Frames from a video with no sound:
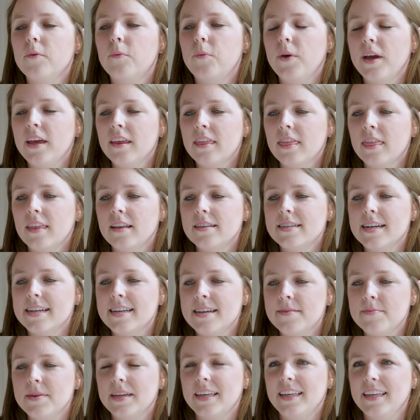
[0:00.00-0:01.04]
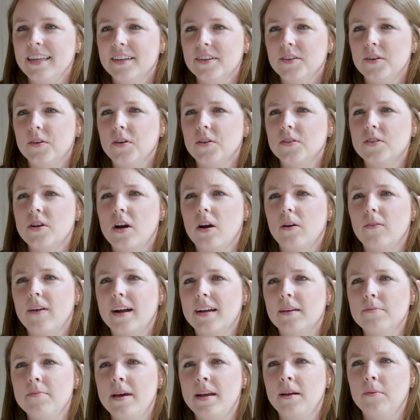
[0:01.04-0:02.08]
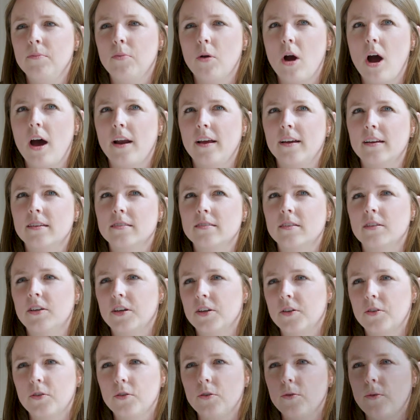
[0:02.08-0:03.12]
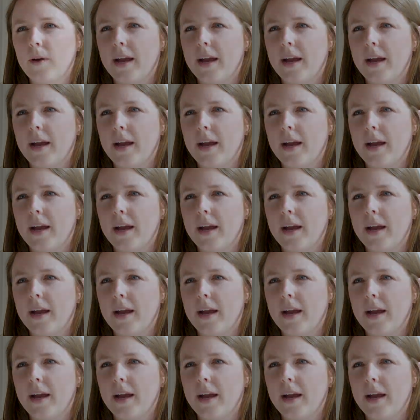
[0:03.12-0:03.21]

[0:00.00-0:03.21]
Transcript: With Dynamic Yield, our recommended products click-through